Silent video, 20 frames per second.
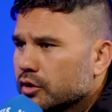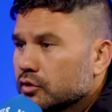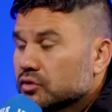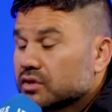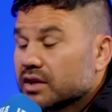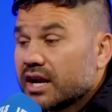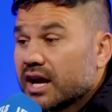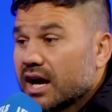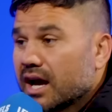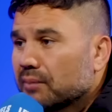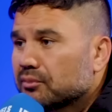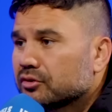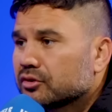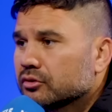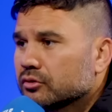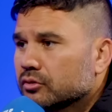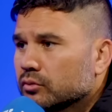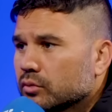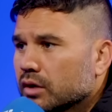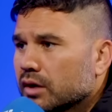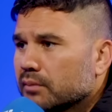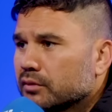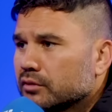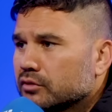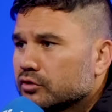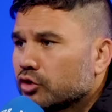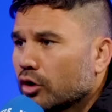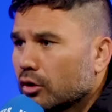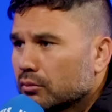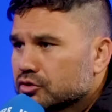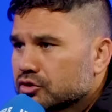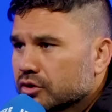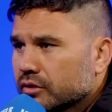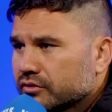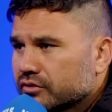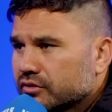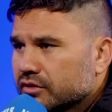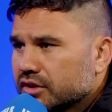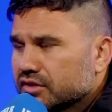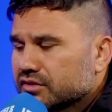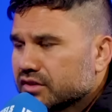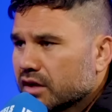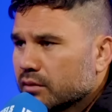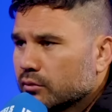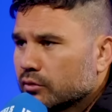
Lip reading: He was an absolute weapon. Tom Johnston, his name